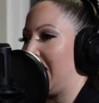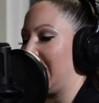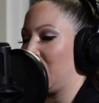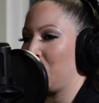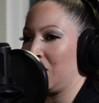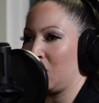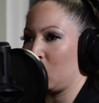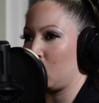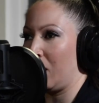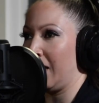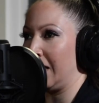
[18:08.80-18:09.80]
and I wanted to
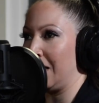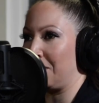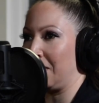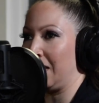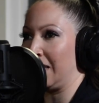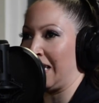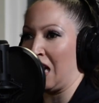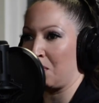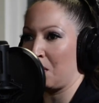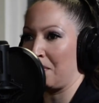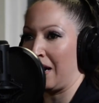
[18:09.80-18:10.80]
try different
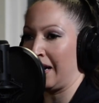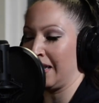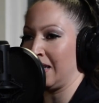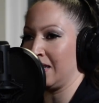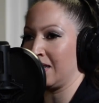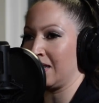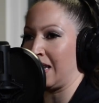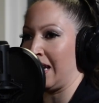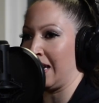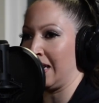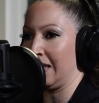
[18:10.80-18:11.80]
camera bodies,
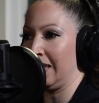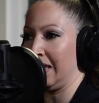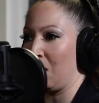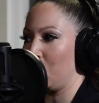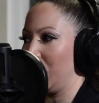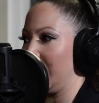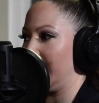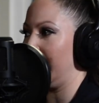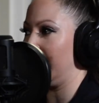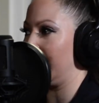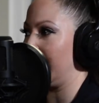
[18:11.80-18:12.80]
and I wanted
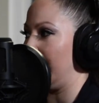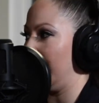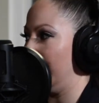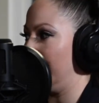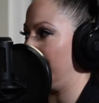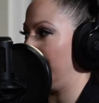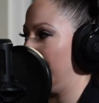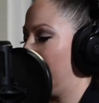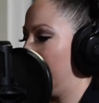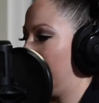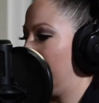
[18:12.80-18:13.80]
this, um,
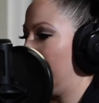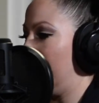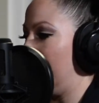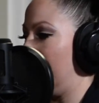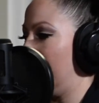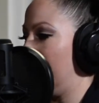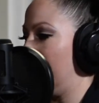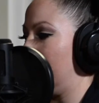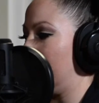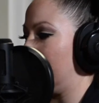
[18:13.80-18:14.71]
uh,